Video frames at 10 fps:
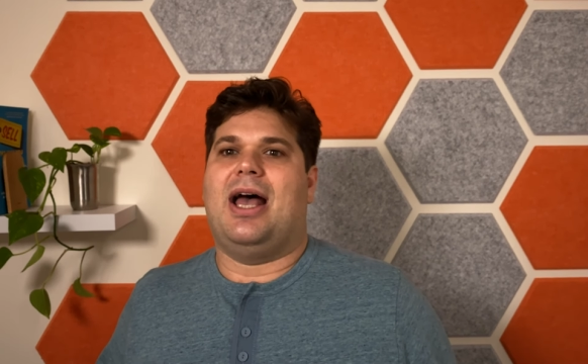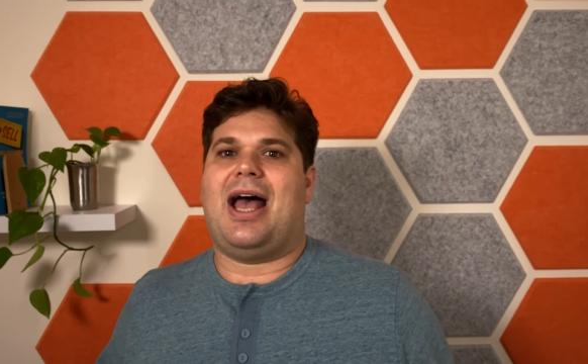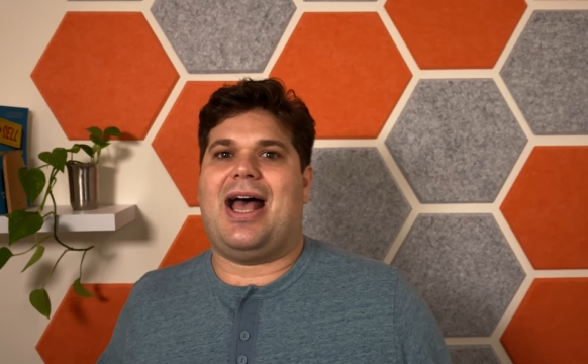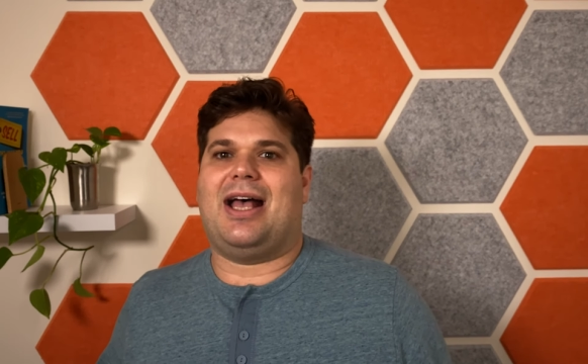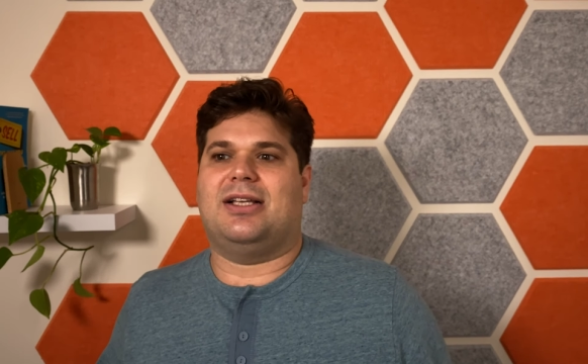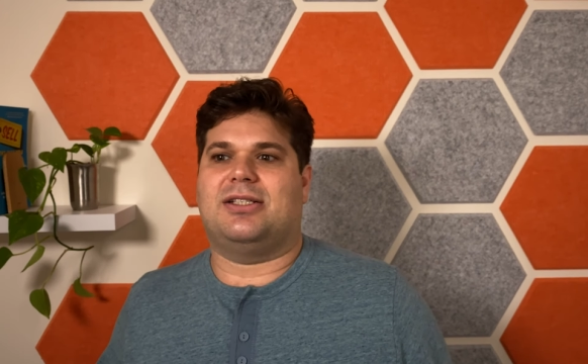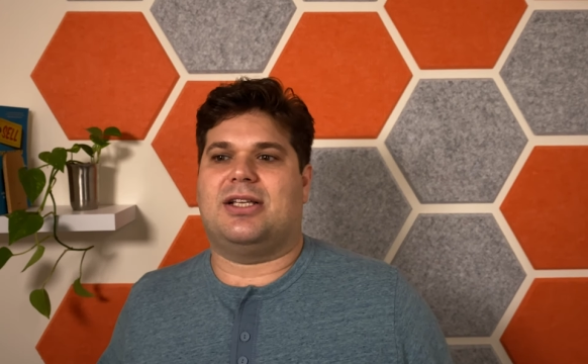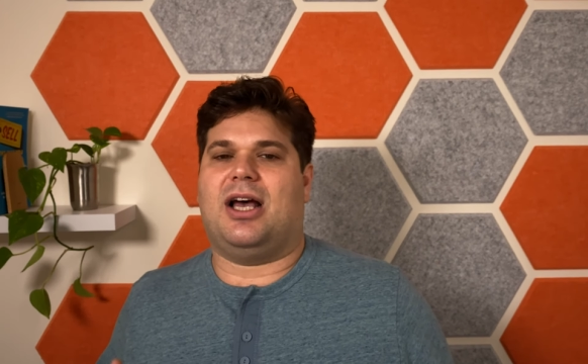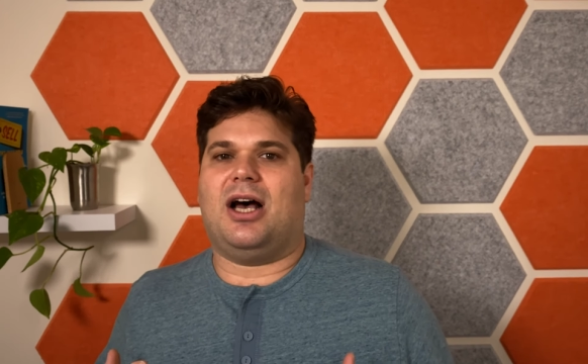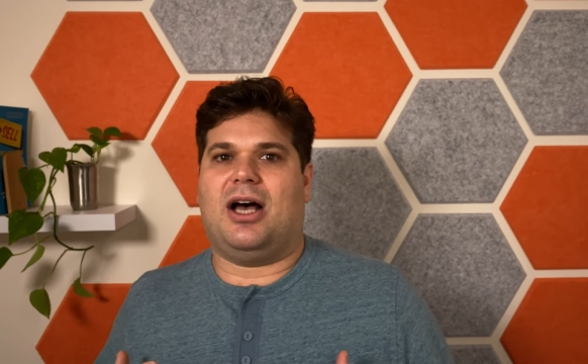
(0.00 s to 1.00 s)

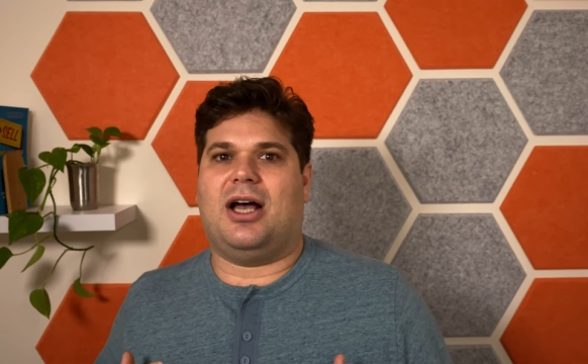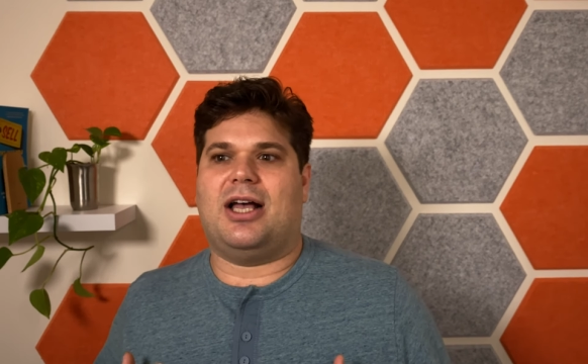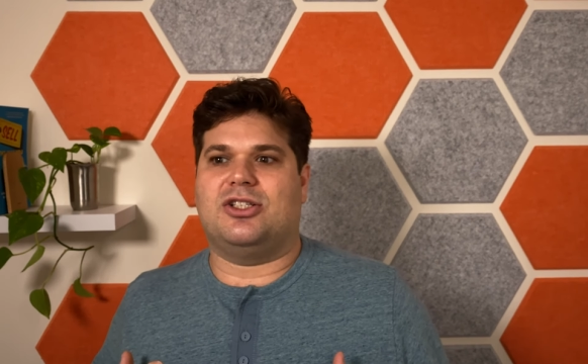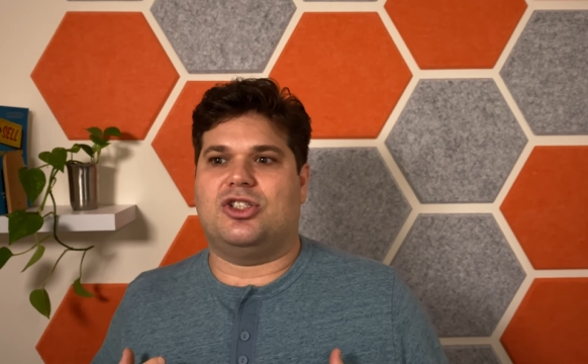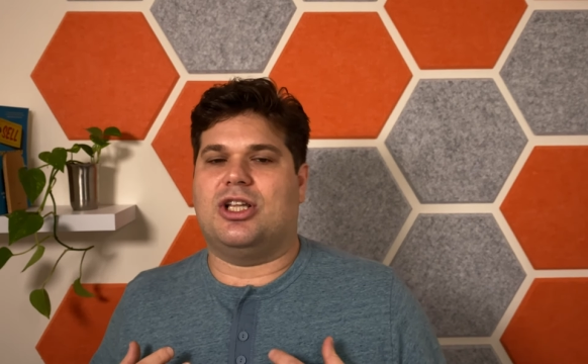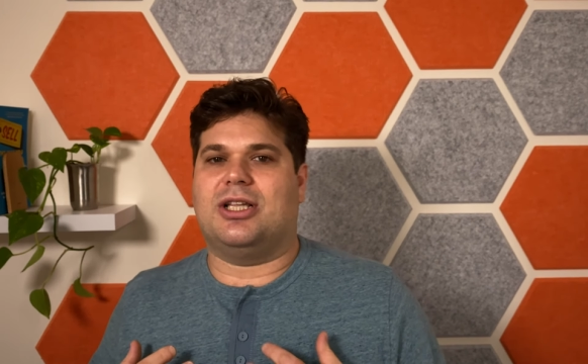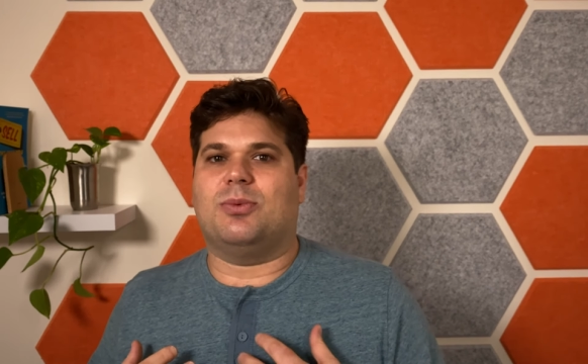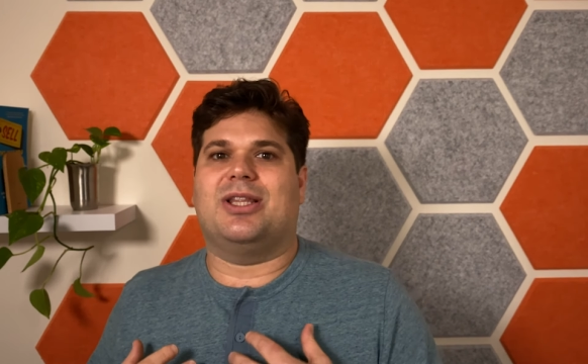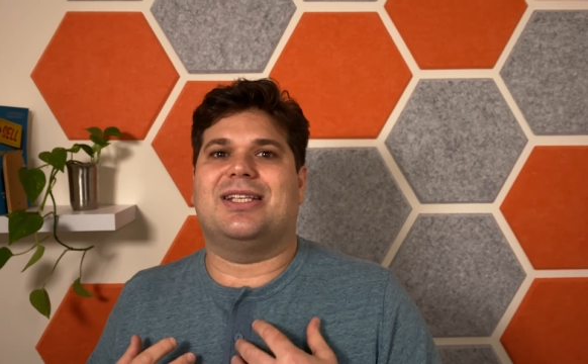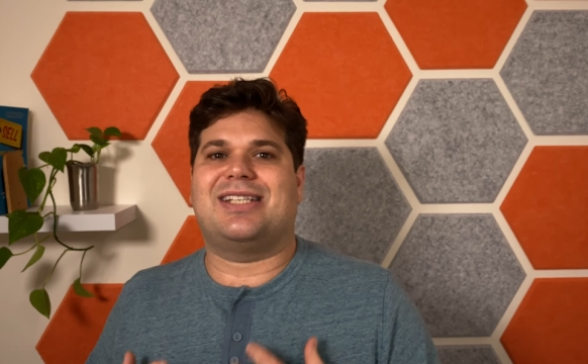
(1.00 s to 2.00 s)

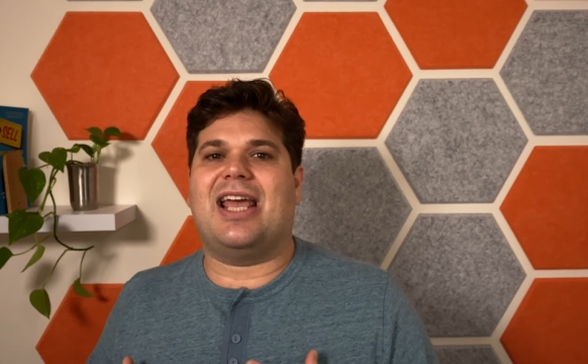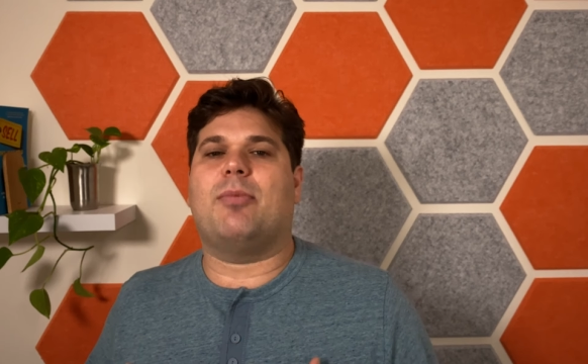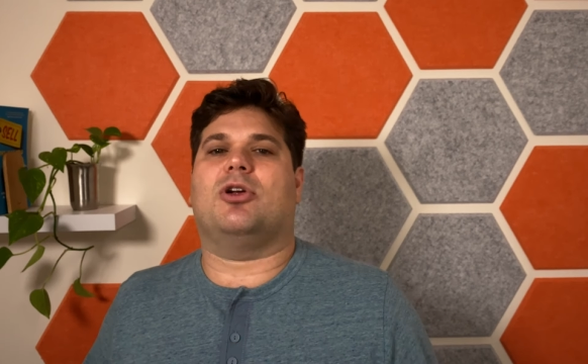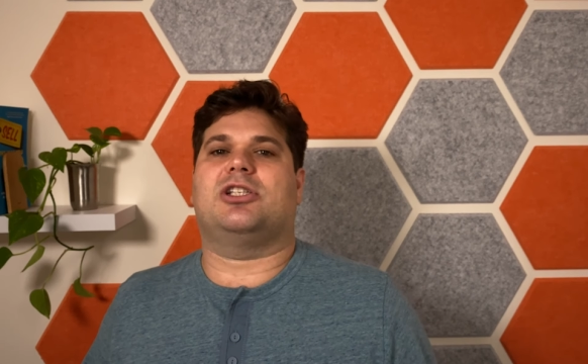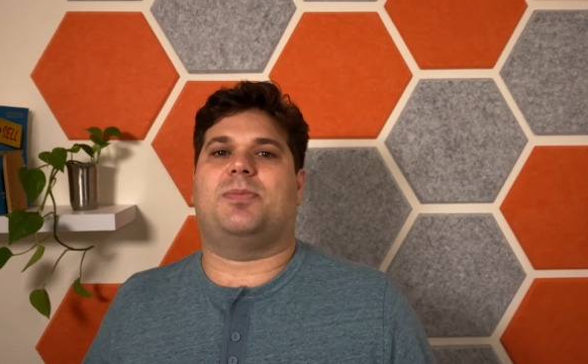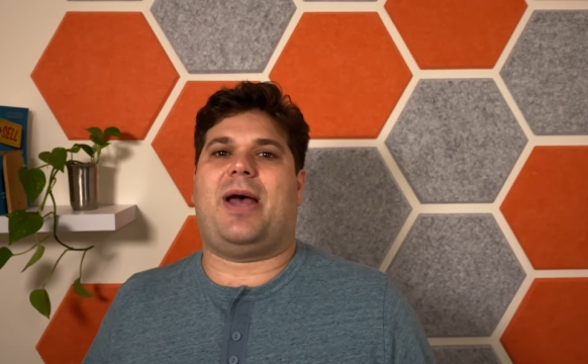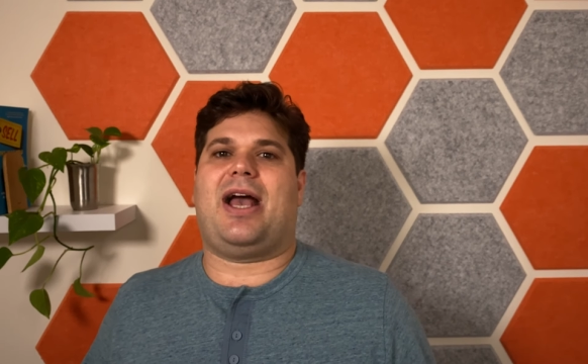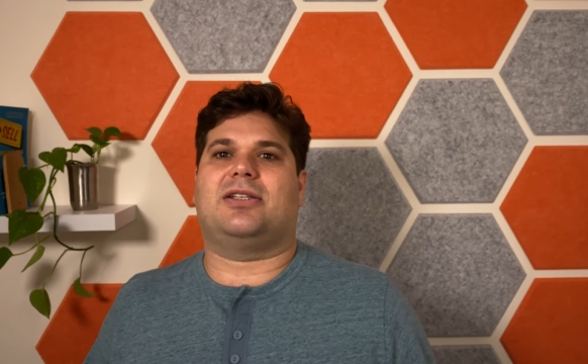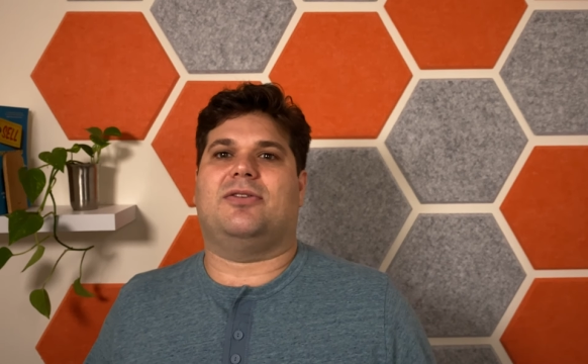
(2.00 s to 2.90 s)
with the same respect